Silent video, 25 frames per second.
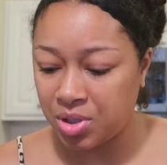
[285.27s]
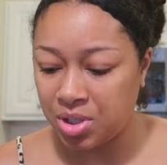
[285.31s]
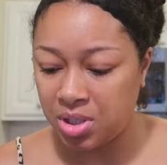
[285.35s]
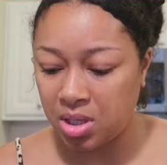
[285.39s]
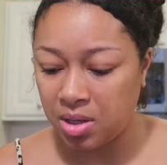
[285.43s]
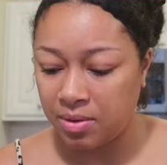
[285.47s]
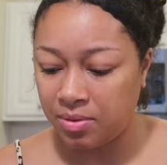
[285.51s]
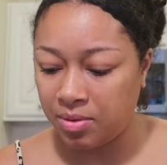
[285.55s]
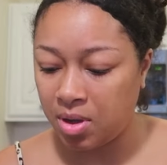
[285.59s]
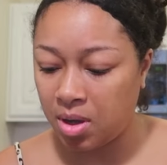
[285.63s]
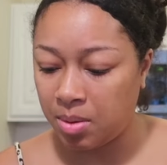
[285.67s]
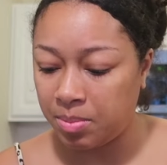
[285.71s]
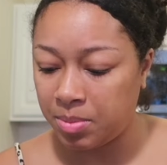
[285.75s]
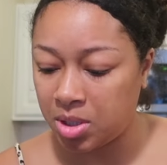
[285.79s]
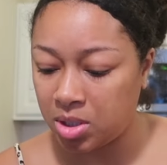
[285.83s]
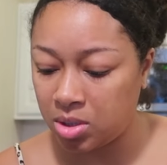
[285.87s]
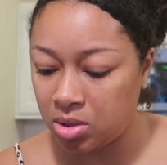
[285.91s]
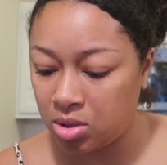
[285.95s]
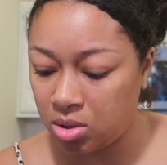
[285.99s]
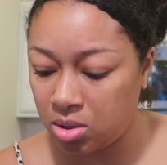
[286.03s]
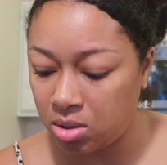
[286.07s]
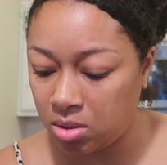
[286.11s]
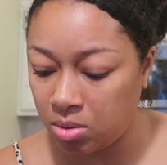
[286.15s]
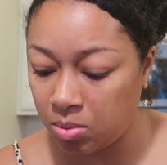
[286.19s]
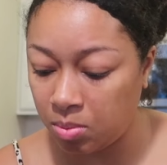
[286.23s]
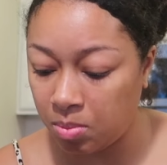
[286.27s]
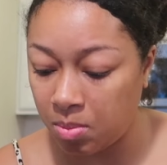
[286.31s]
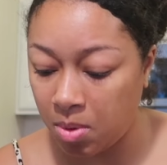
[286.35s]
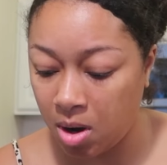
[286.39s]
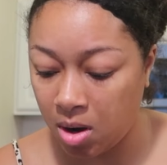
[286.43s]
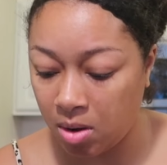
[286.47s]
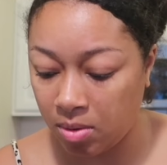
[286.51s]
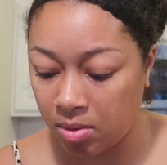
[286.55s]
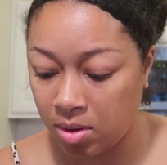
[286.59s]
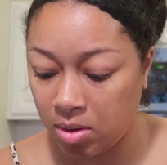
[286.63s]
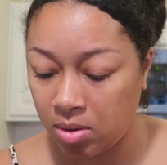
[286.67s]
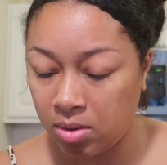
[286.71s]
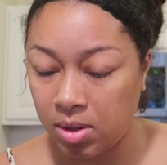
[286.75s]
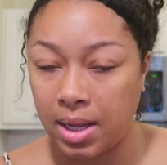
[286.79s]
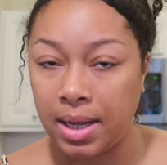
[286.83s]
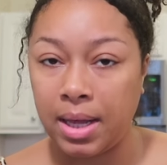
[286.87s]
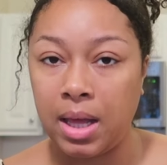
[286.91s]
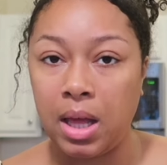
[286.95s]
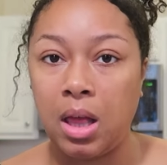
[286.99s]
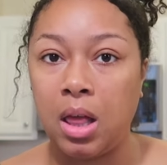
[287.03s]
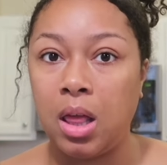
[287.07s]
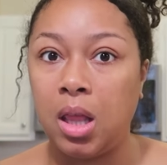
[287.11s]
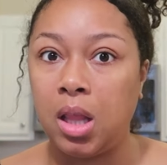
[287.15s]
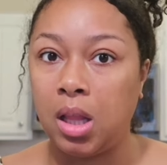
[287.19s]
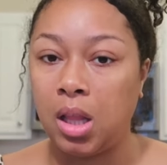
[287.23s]
stuff coming tomorrow like
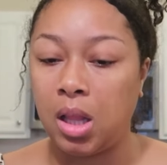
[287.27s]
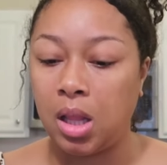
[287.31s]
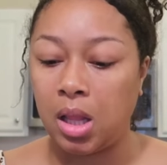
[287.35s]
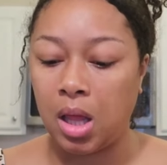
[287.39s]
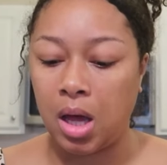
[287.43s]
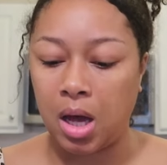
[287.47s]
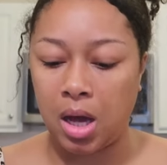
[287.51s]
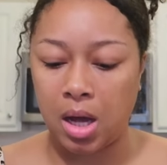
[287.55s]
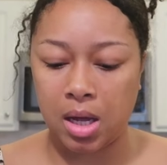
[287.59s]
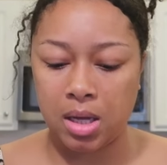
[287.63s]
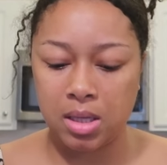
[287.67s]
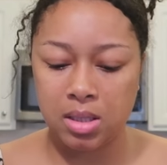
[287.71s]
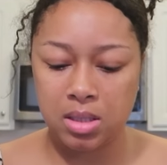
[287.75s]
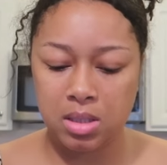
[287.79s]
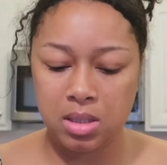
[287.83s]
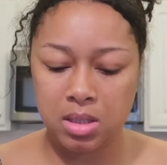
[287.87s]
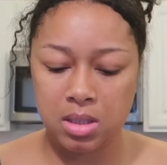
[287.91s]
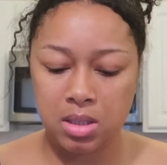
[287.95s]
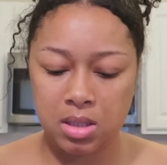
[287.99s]
a lot